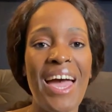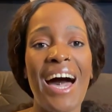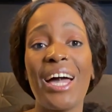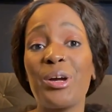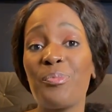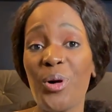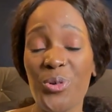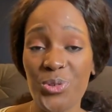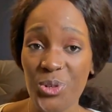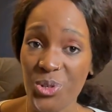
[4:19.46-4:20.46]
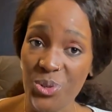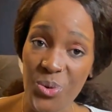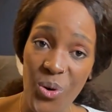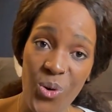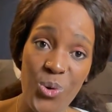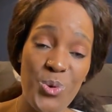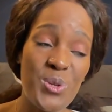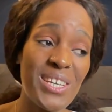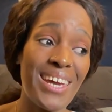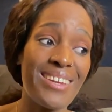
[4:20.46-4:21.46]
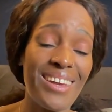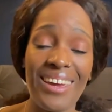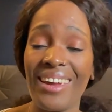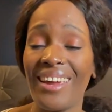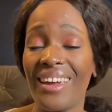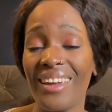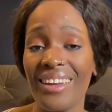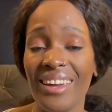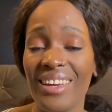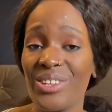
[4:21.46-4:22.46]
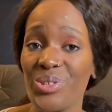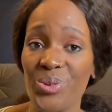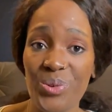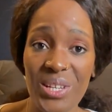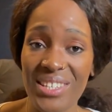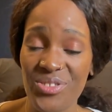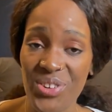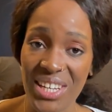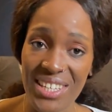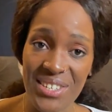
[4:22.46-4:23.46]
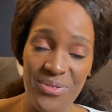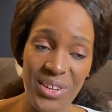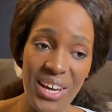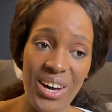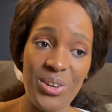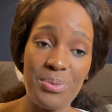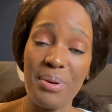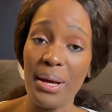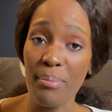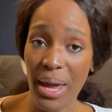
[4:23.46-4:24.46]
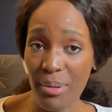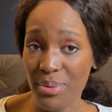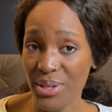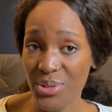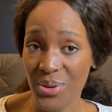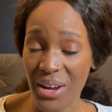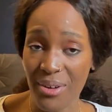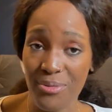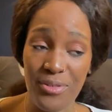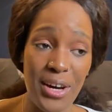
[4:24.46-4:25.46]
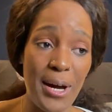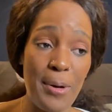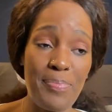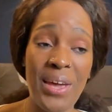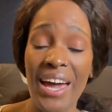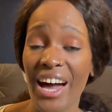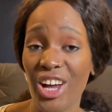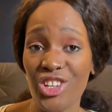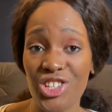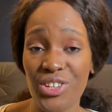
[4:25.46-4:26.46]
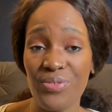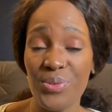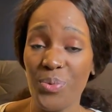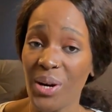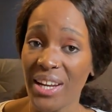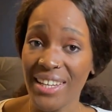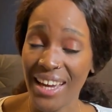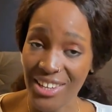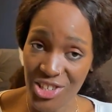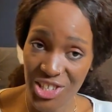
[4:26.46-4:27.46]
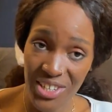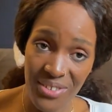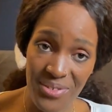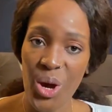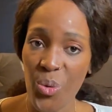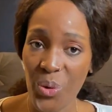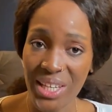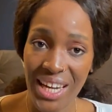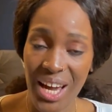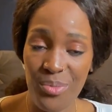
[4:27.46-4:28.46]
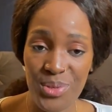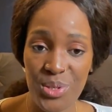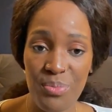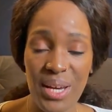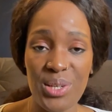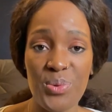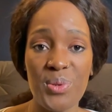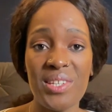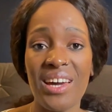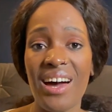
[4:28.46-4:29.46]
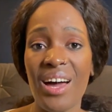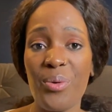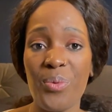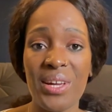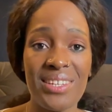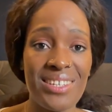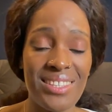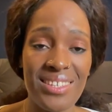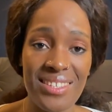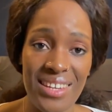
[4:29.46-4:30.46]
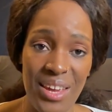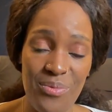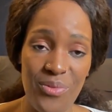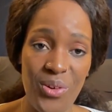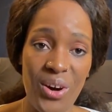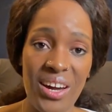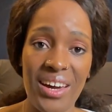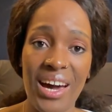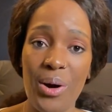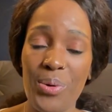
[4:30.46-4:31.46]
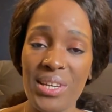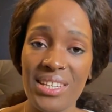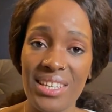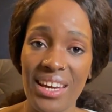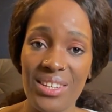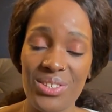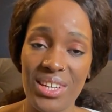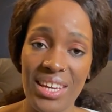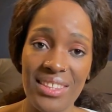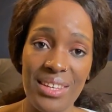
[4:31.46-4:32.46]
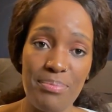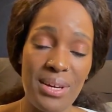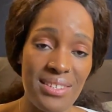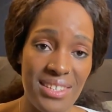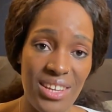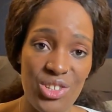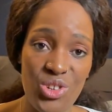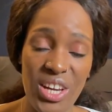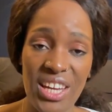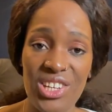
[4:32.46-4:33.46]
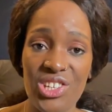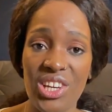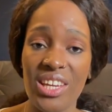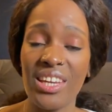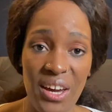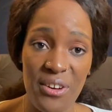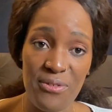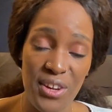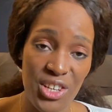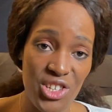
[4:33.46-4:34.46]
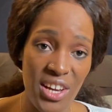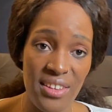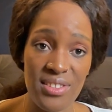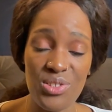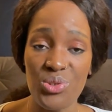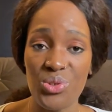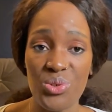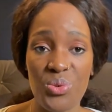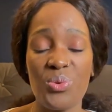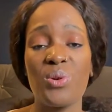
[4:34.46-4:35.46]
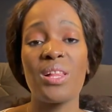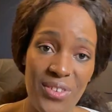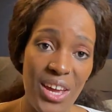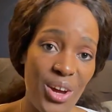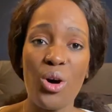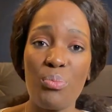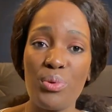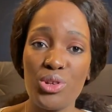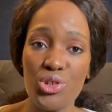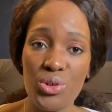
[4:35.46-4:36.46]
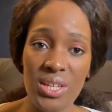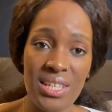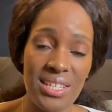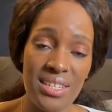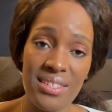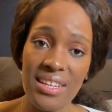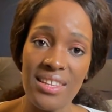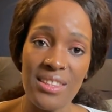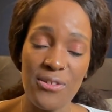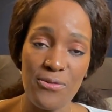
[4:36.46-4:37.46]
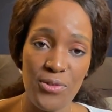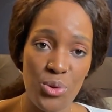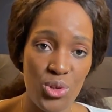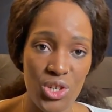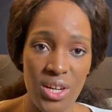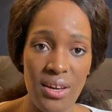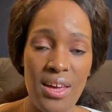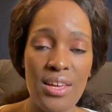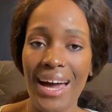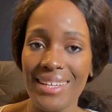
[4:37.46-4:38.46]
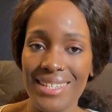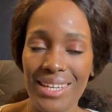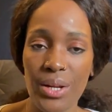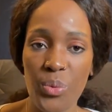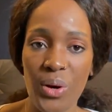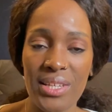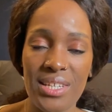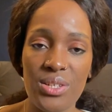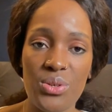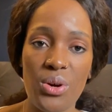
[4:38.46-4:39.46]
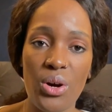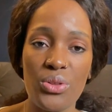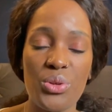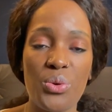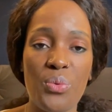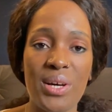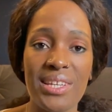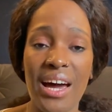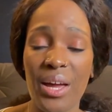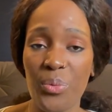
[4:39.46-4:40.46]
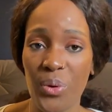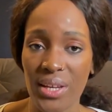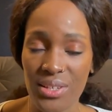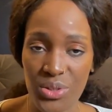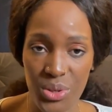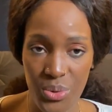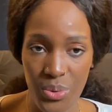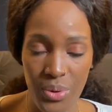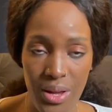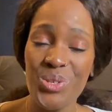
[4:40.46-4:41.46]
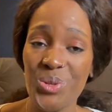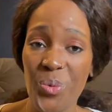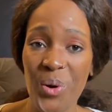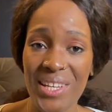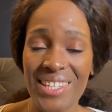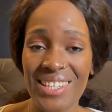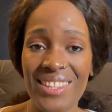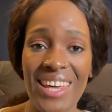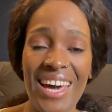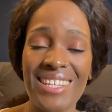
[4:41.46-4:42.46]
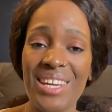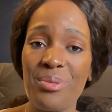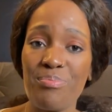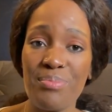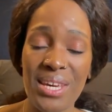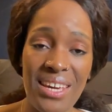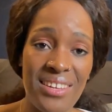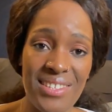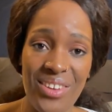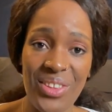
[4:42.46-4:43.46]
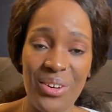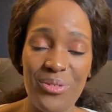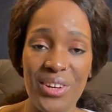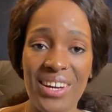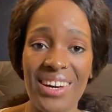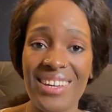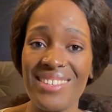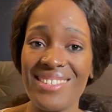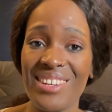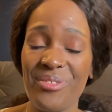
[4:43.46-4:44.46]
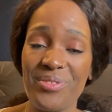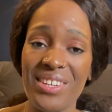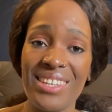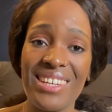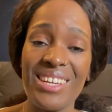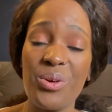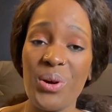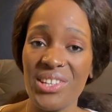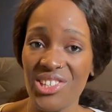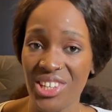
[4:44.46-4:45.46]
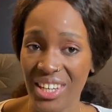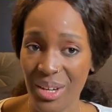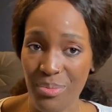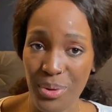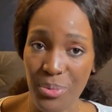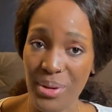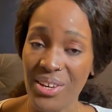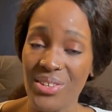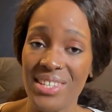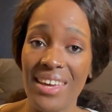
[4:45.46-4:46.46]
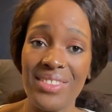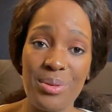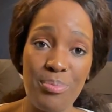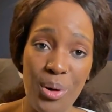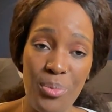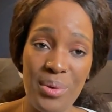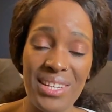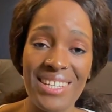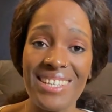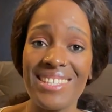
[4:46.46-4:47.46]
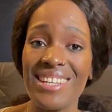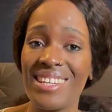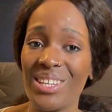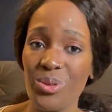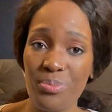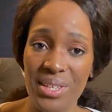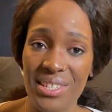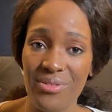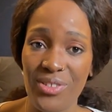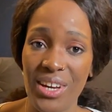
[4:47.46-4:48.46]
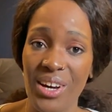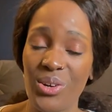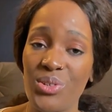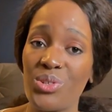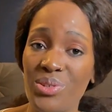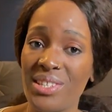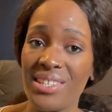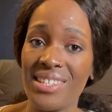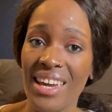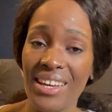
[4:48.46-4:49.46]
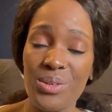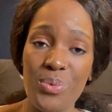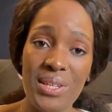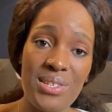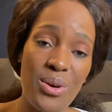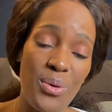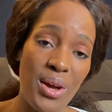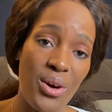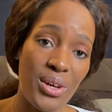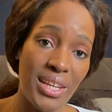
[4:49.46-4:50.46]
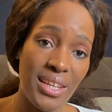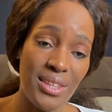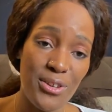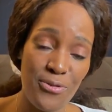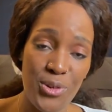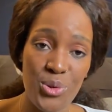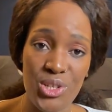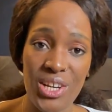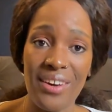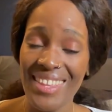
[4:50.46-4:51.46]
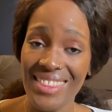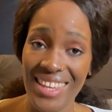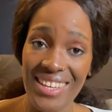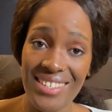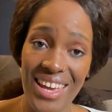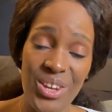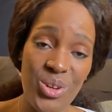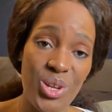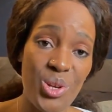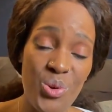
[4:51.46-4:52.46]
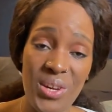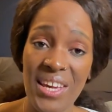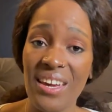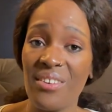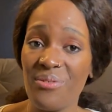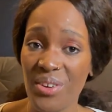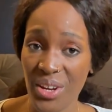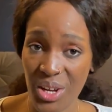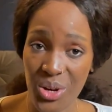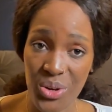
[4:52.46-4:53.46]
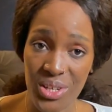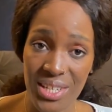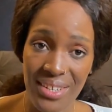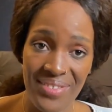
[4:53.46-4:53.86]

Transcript: I am also too old, and hey, school is really difficult, but I'm happy to have achieved what I achieved. When it comes to my daughter, I wanted the same for her. I wanted her to get the best education, a fair chance to school, fair opportunities in the future. I didn't want her to go through what I went through. So wanting that and being in South Africa is definitely questionable because at the moment it's a little bit difficult to detect what's going on in the future. Things are not looking very good.